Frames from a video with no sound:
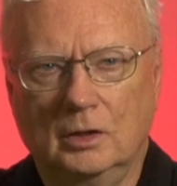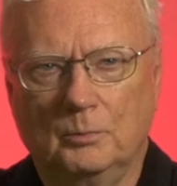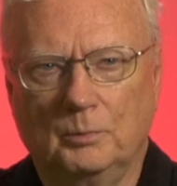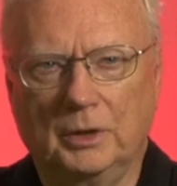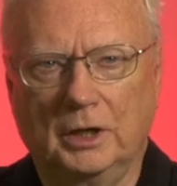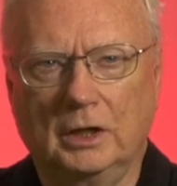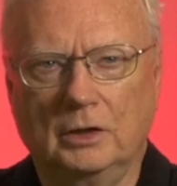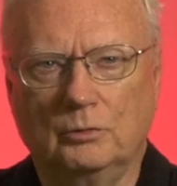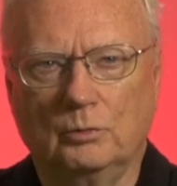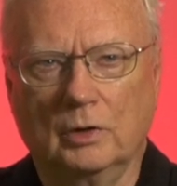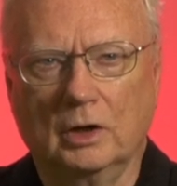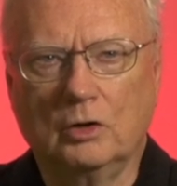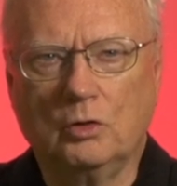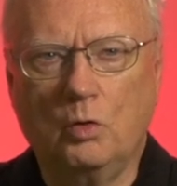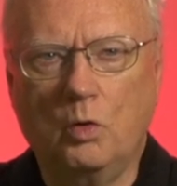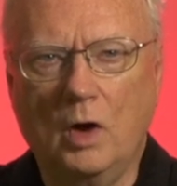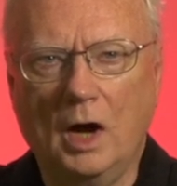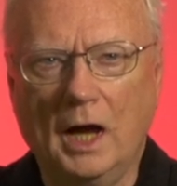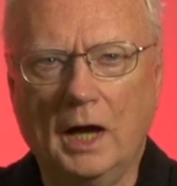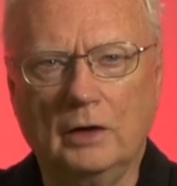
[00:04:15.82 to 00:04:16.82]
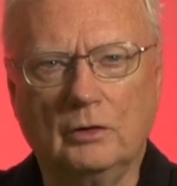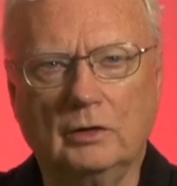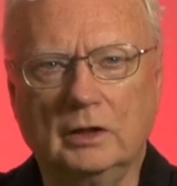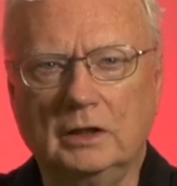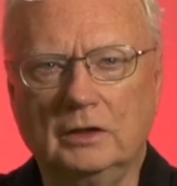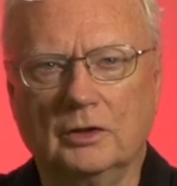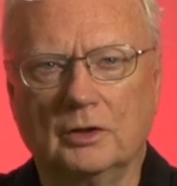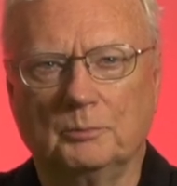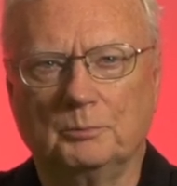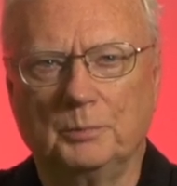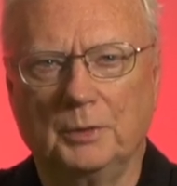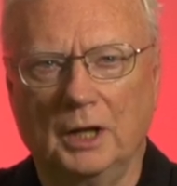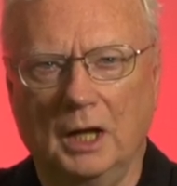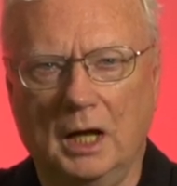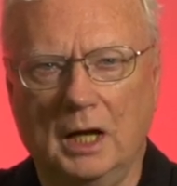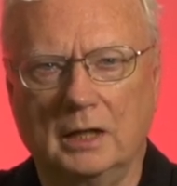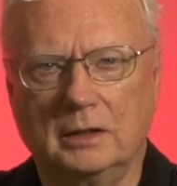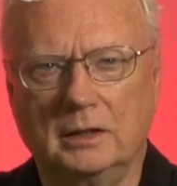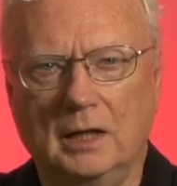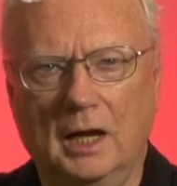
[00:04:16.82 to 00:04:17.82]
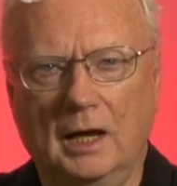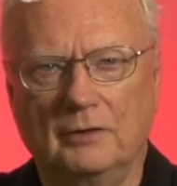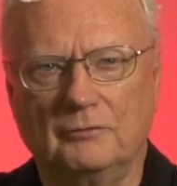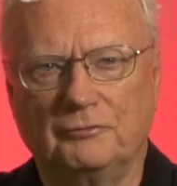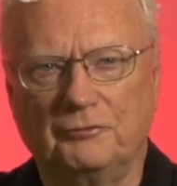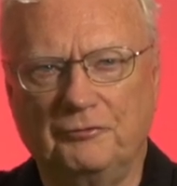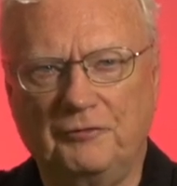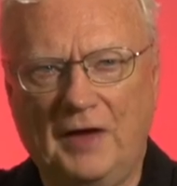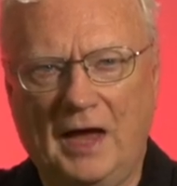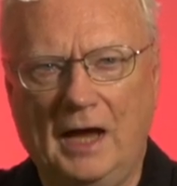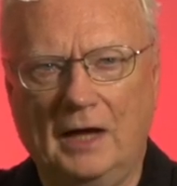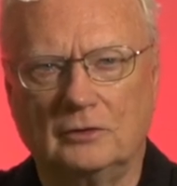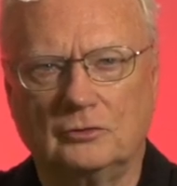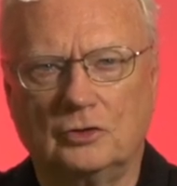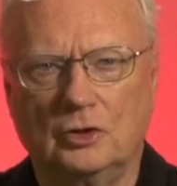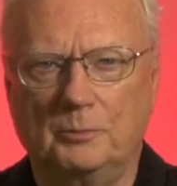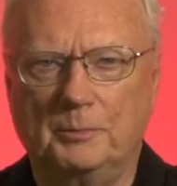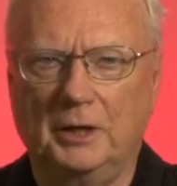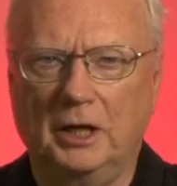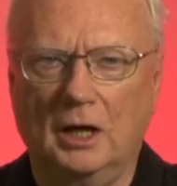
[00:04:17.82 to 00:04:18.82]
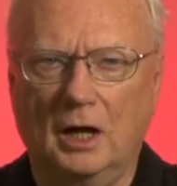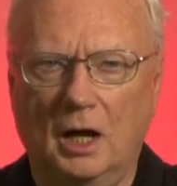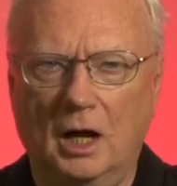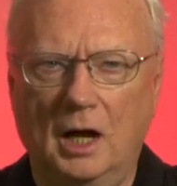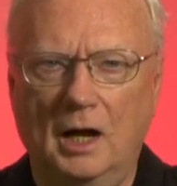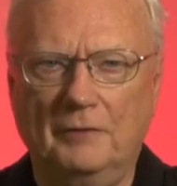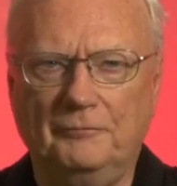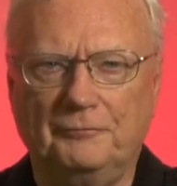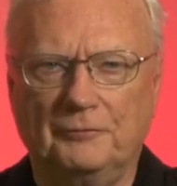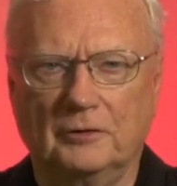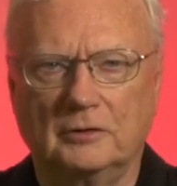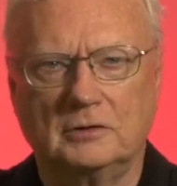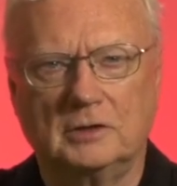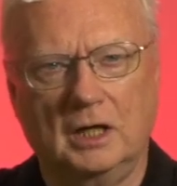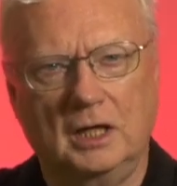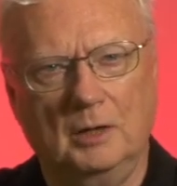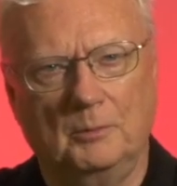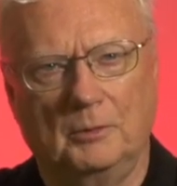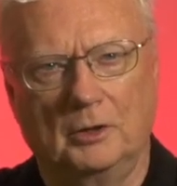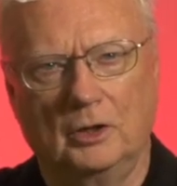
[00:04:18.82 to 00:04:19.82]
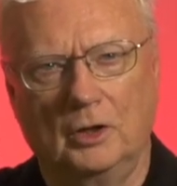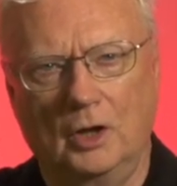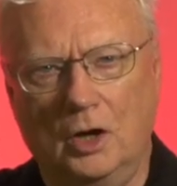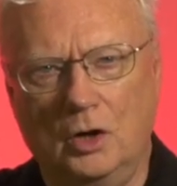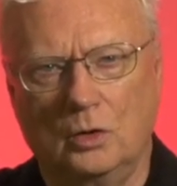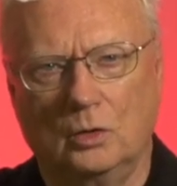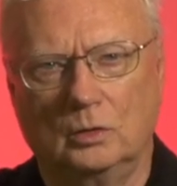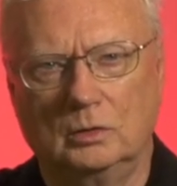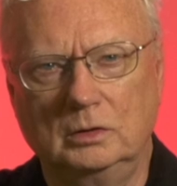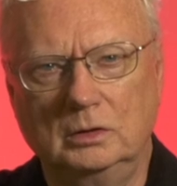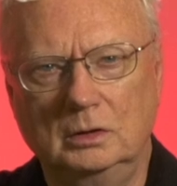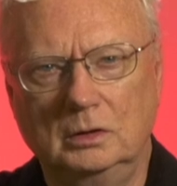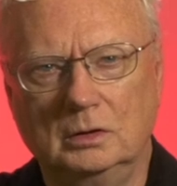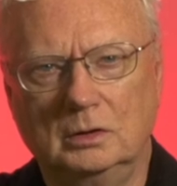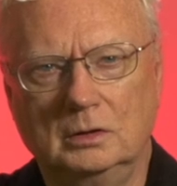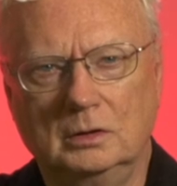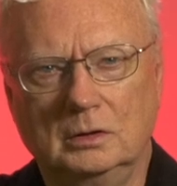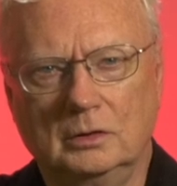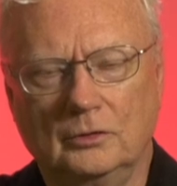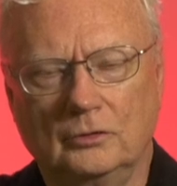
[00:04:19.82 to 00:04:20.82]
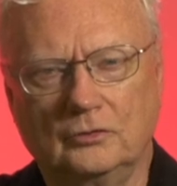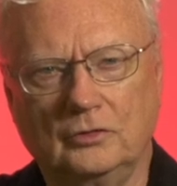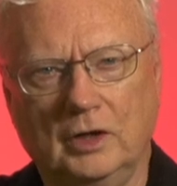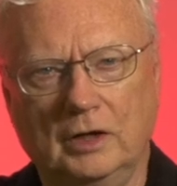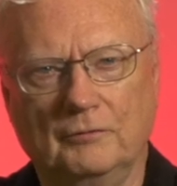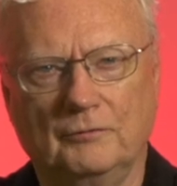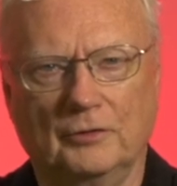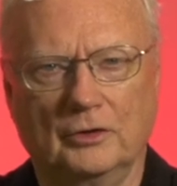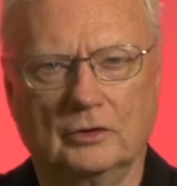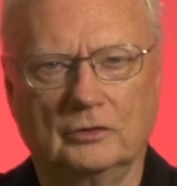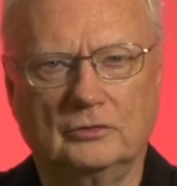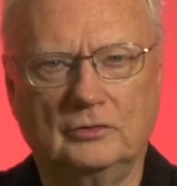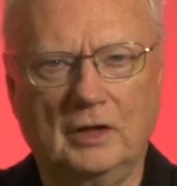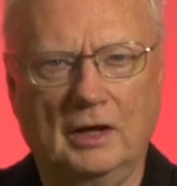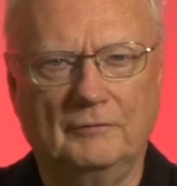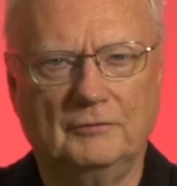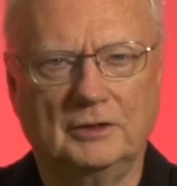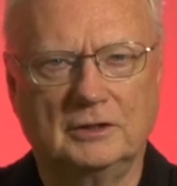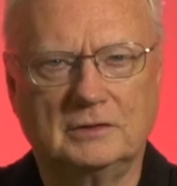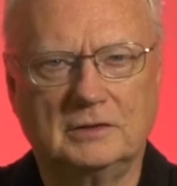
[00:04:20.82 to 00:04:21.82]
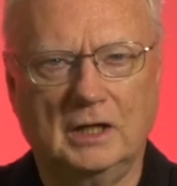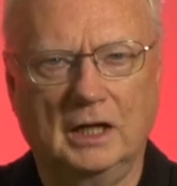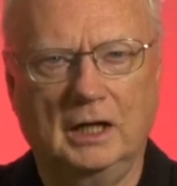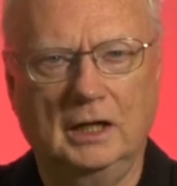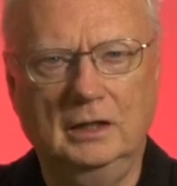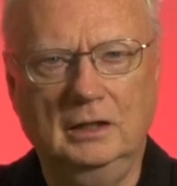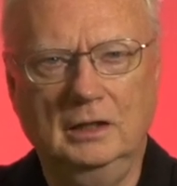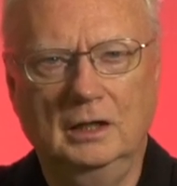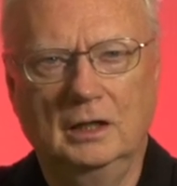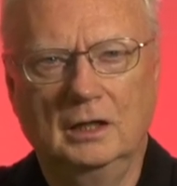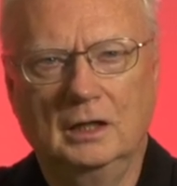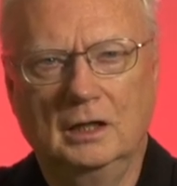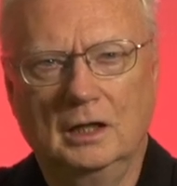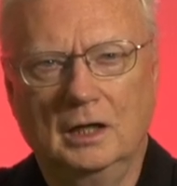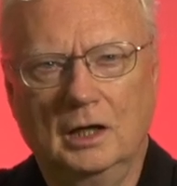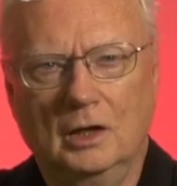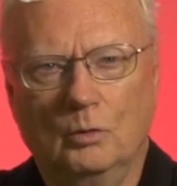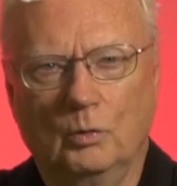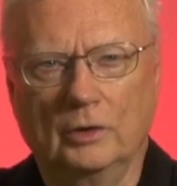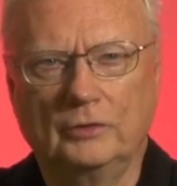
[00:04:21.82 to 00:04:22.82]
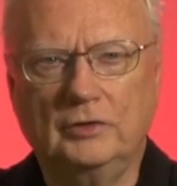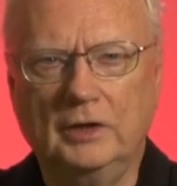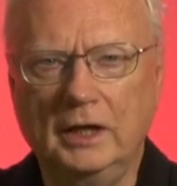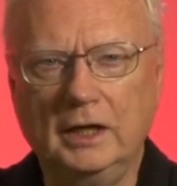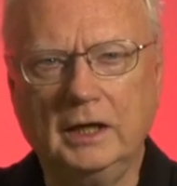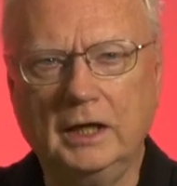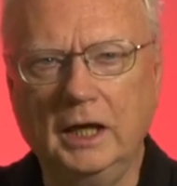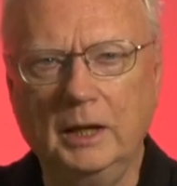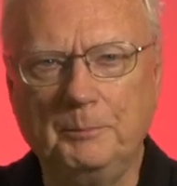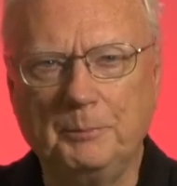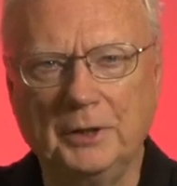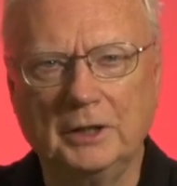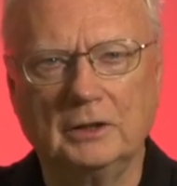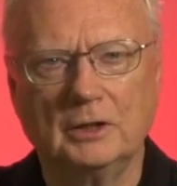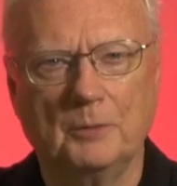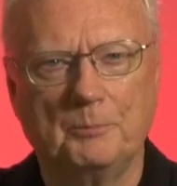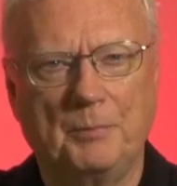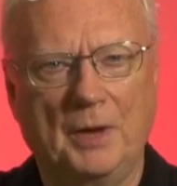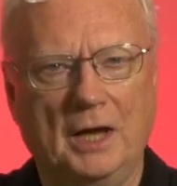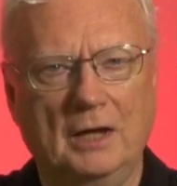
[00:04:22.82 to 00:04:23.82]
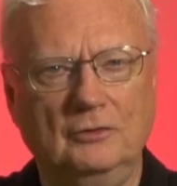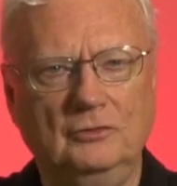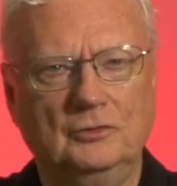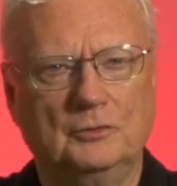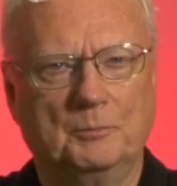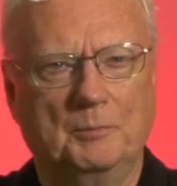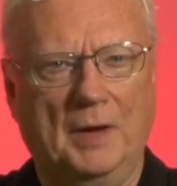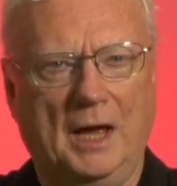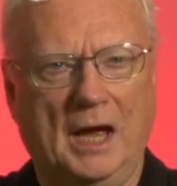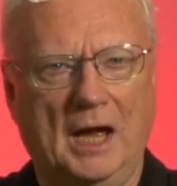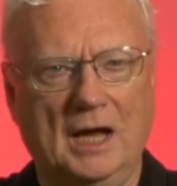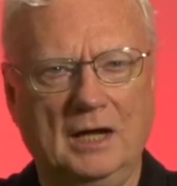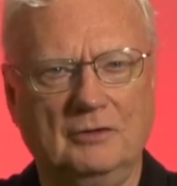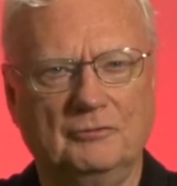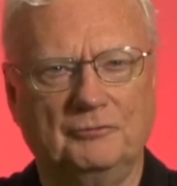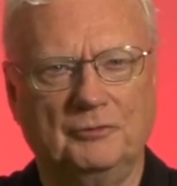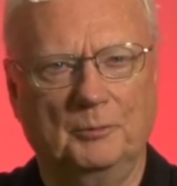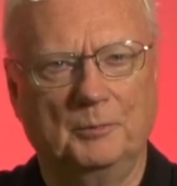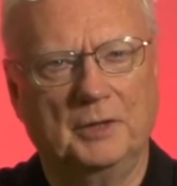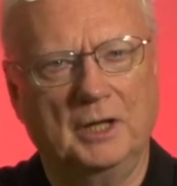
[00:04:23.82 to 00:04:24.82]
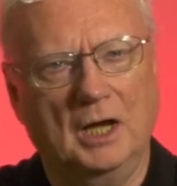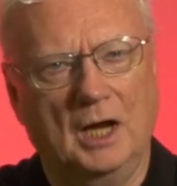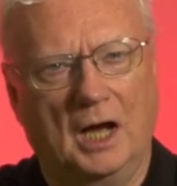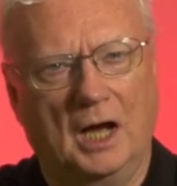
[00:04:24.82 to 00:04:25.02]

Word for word: But in requiring the blood and fat to be offered to Him alone, see verse 17, was He keeping the best back from the